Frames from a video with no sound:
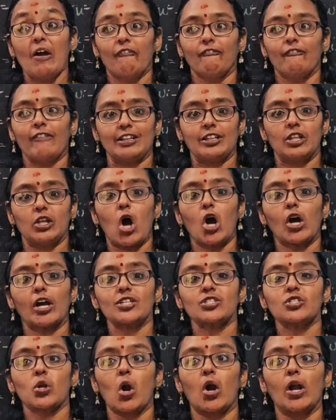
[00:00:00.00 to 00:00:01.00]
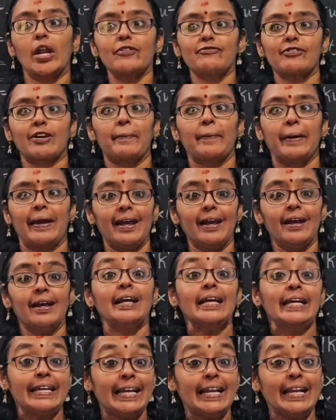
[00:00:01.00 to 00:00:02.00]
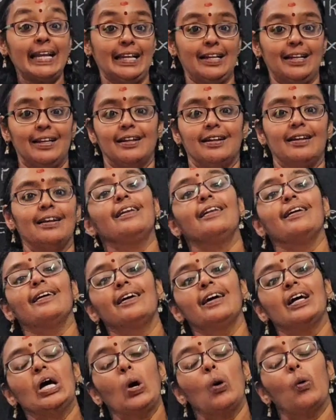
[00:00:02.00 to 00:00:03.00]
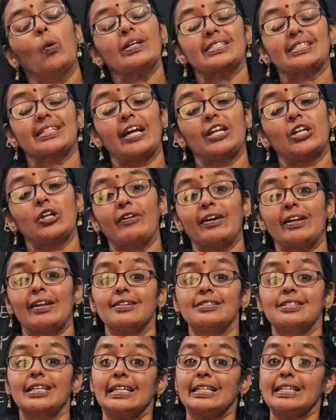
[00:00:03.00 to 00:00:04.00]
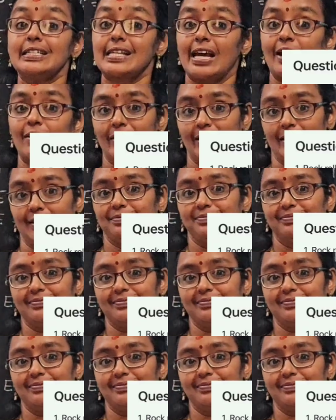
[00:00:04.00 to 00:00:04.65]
When the rock is rolling from a hill, which kind of energy it is having?